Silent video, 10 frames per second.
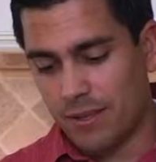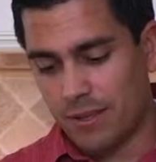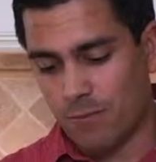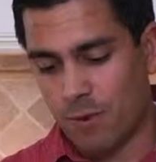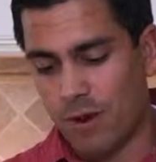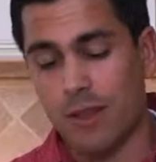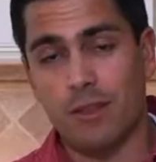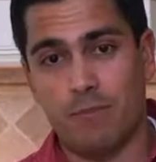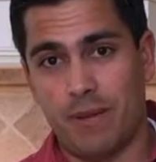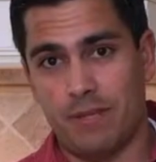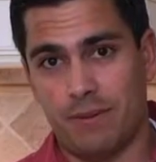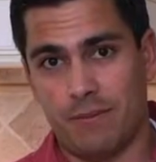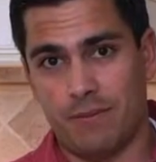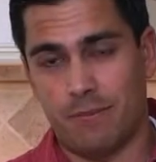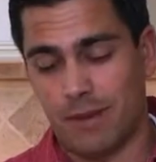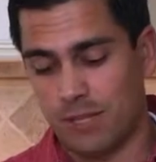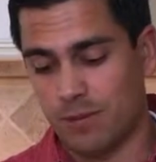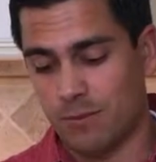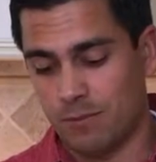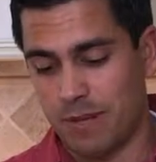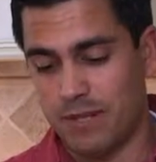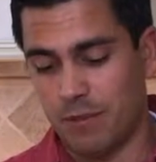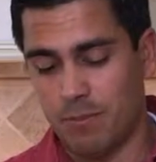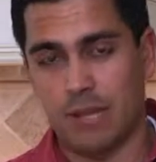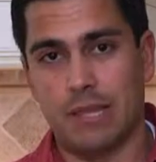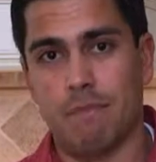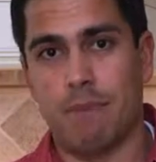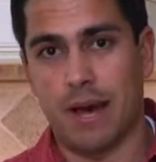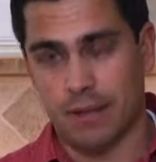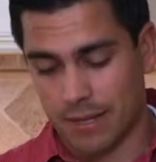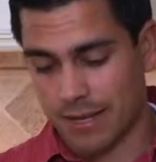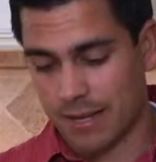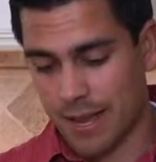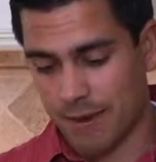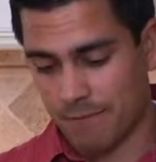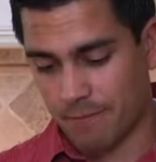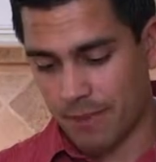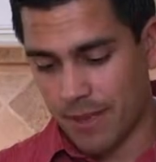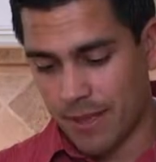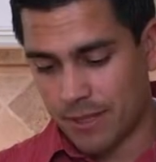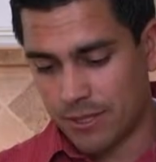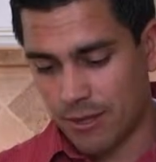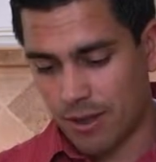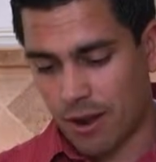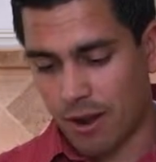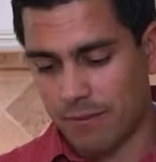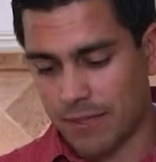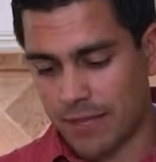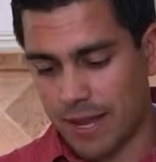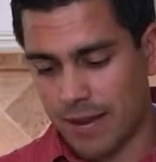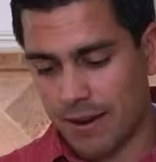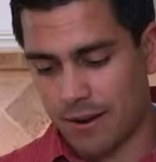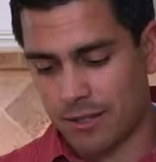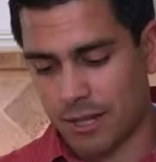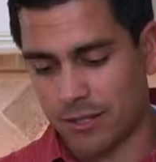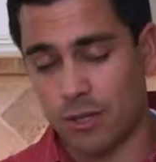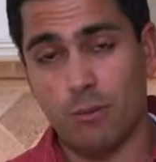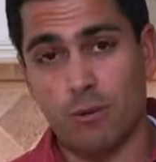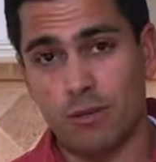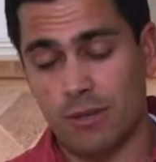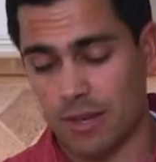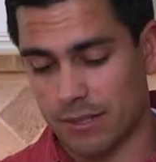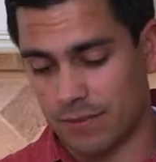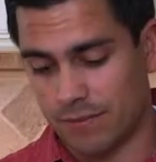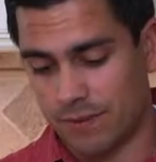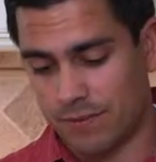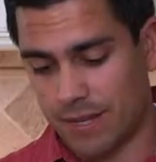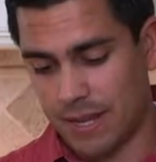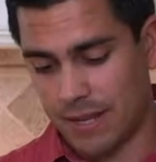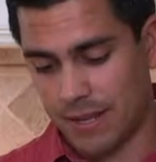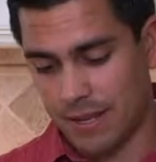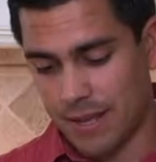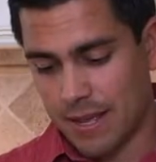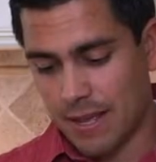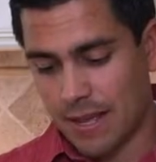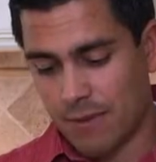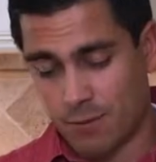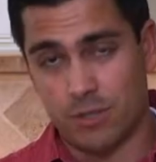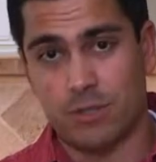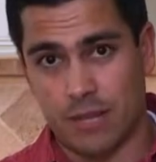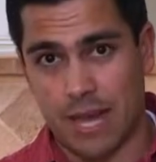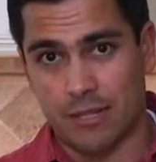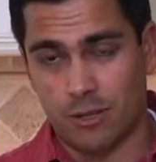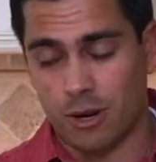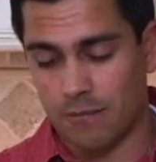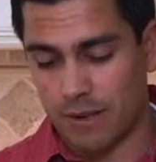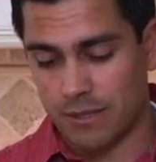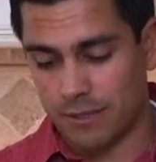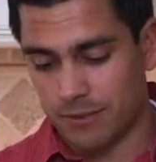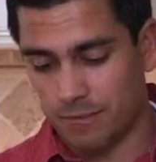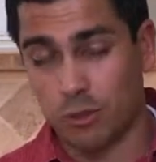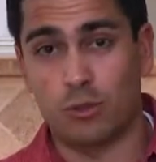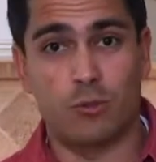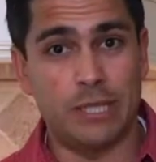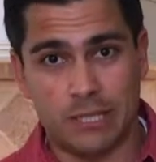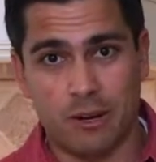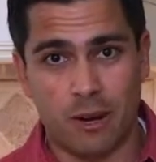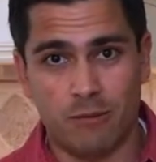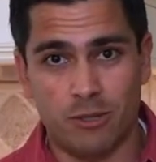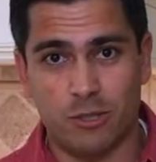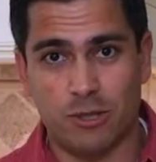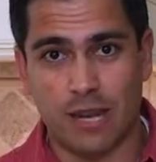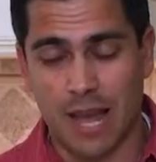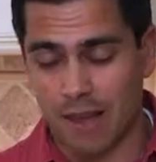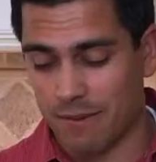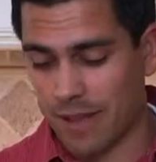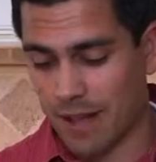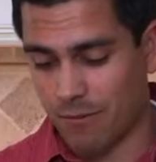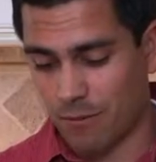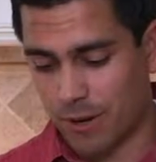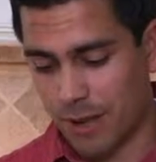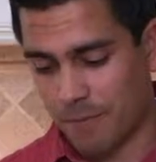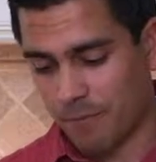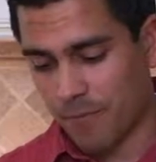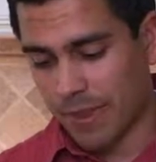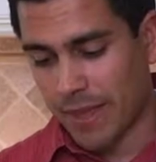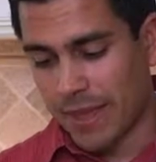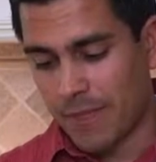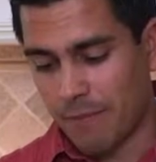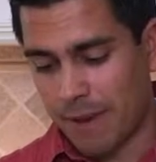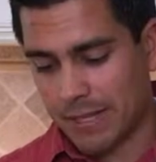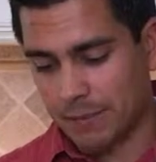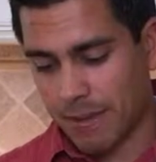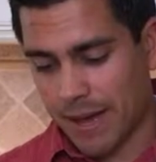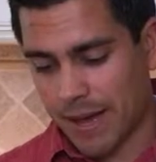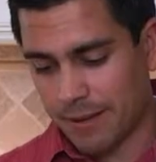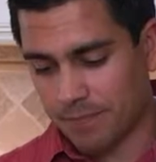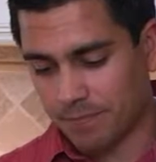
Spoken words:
one other piece of information would be to put the bottling date. So the harvest date here is October 2015, which is the last harvest, most recent harvest you can have in California. The best buy